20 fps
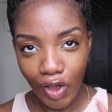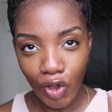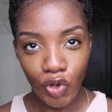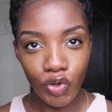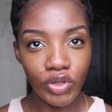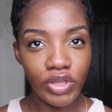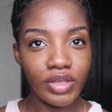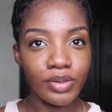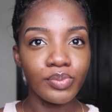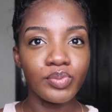
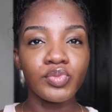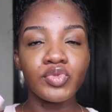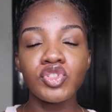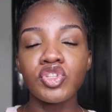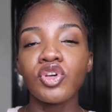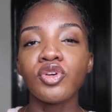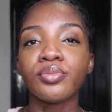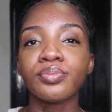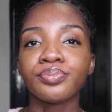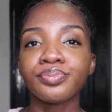Okay,
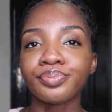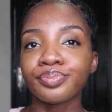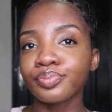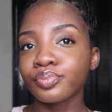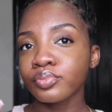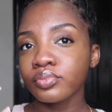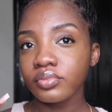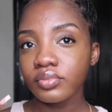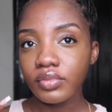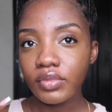so
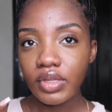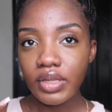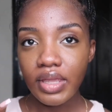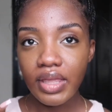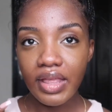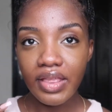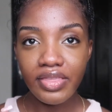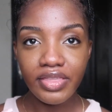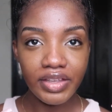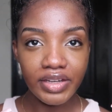
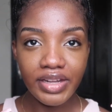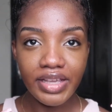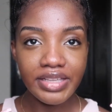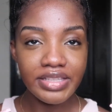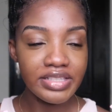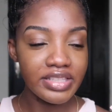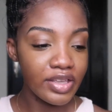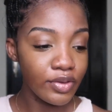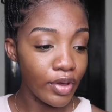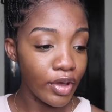the
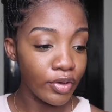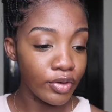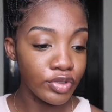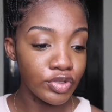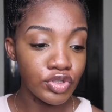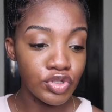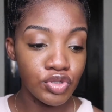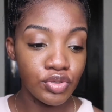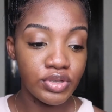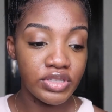next thing we're going
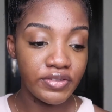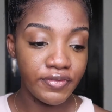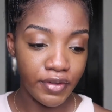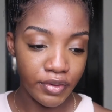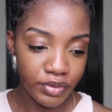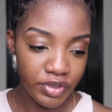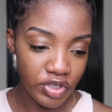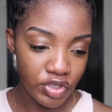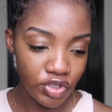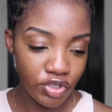to do is
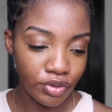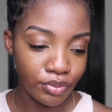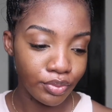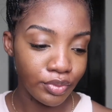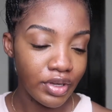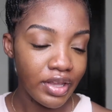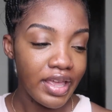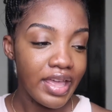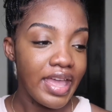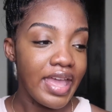foundation.
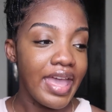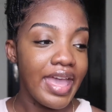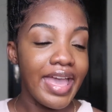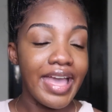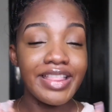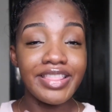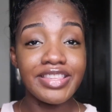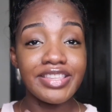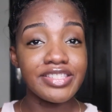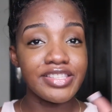
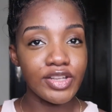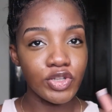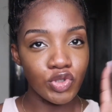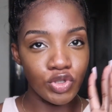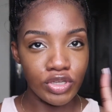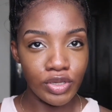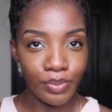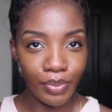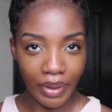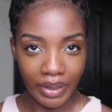And this is the
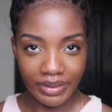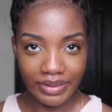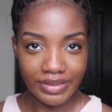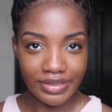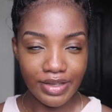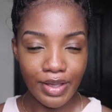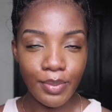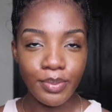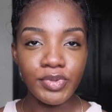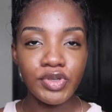tricky part,
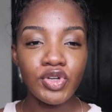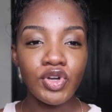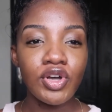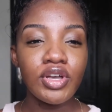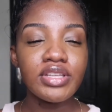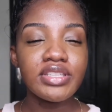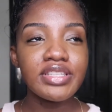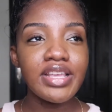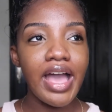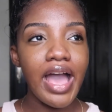
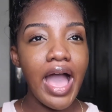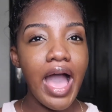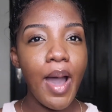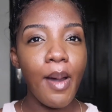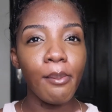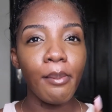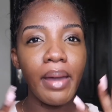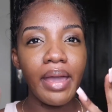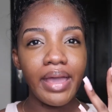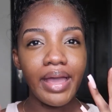because
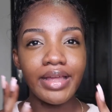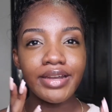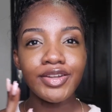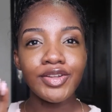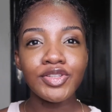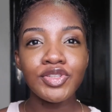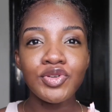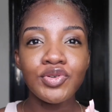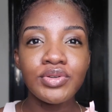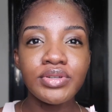my
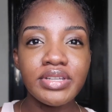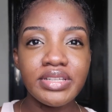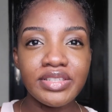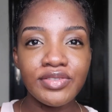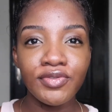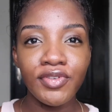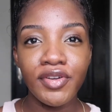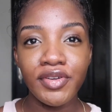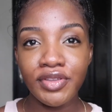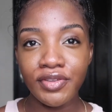undertone is
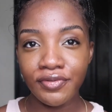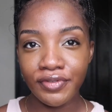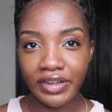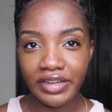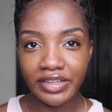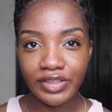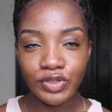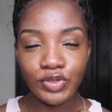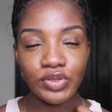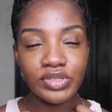very
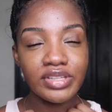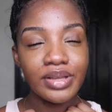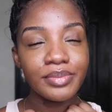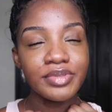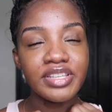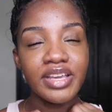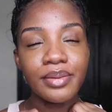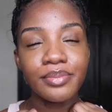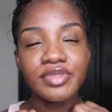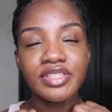funny. So
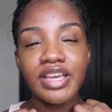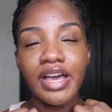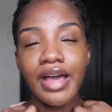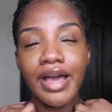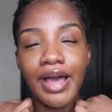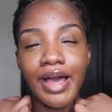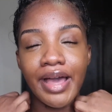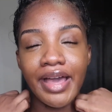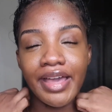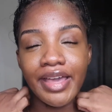sometimes
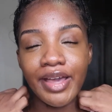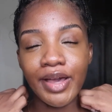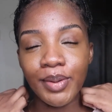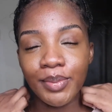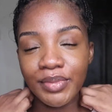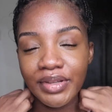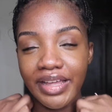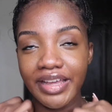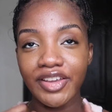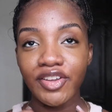I
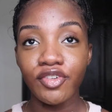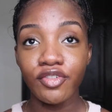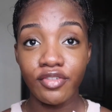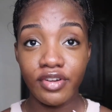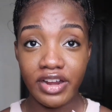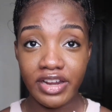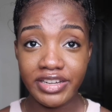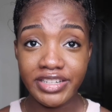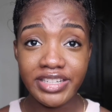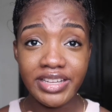am like
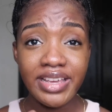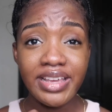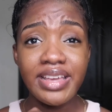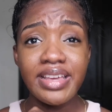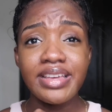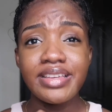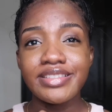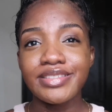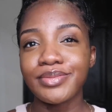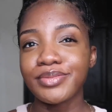red,
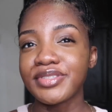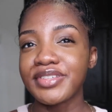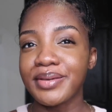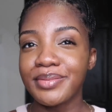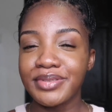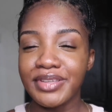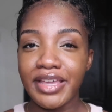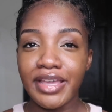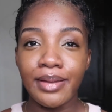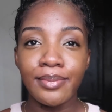
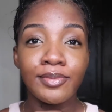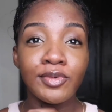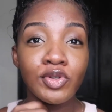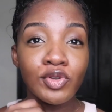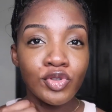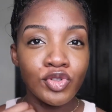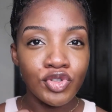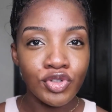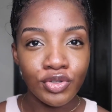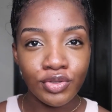sometimes I am
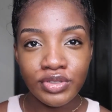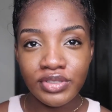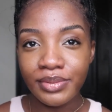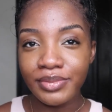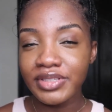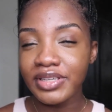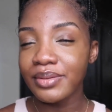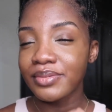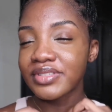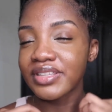neutral,
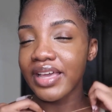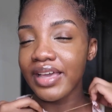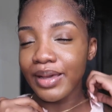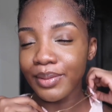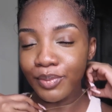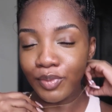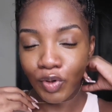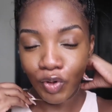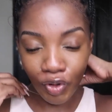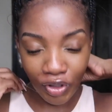sometimes I
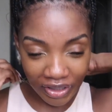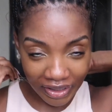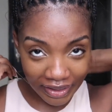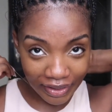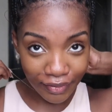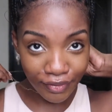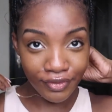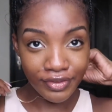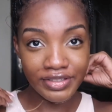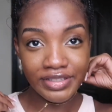am
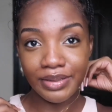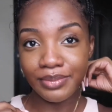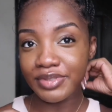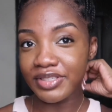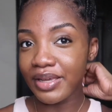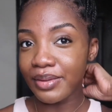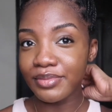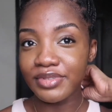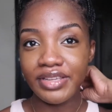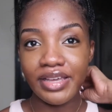olive,
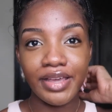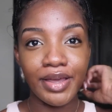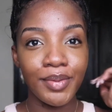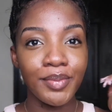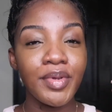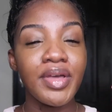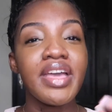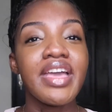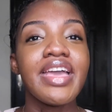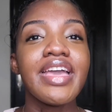sometimes I am,
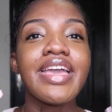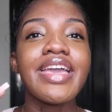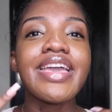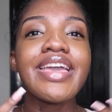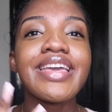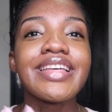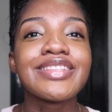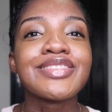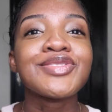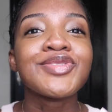
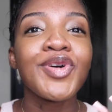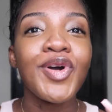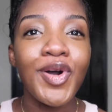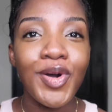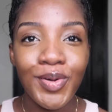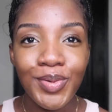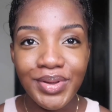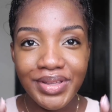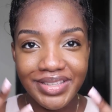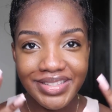it's
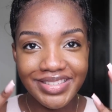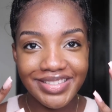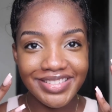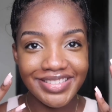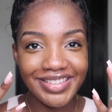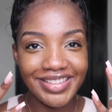always